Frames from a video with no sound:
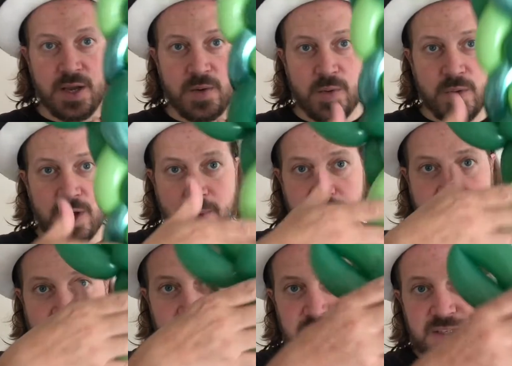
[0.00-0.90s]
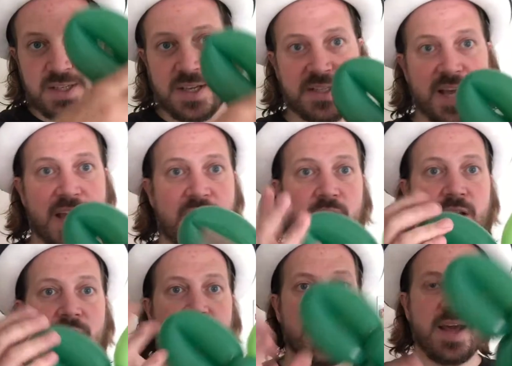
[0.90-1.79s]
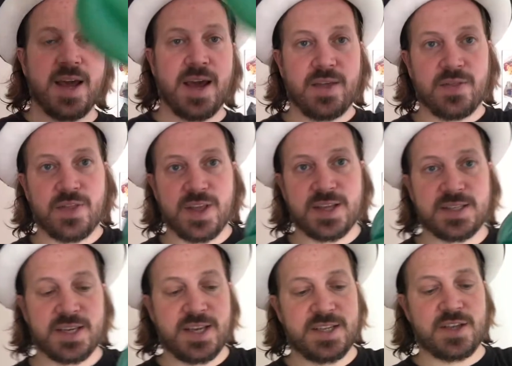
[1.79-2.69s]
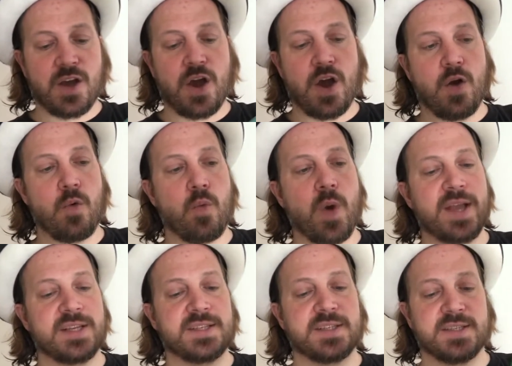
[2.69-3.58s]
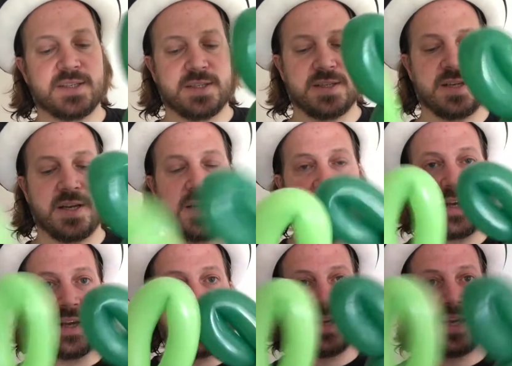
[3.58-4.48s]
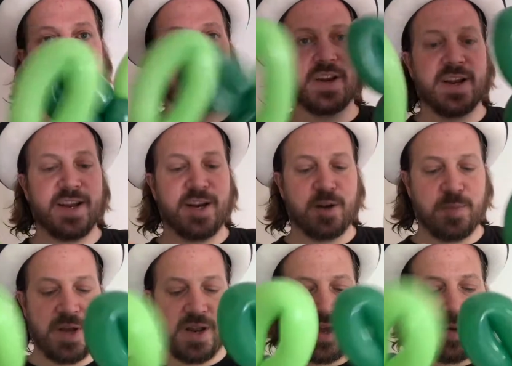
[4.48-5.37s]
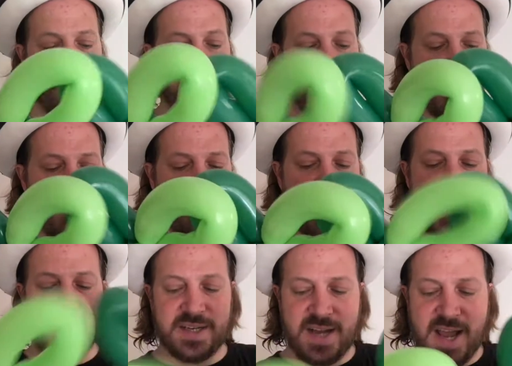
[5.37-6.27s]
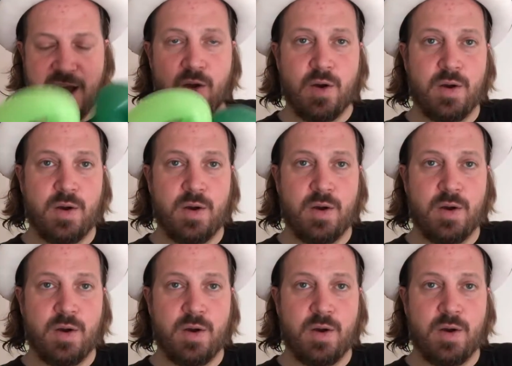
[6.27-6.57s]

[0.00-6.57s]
We're coming down. This is her tail, and this is her waist. Give it a little bit of bend now.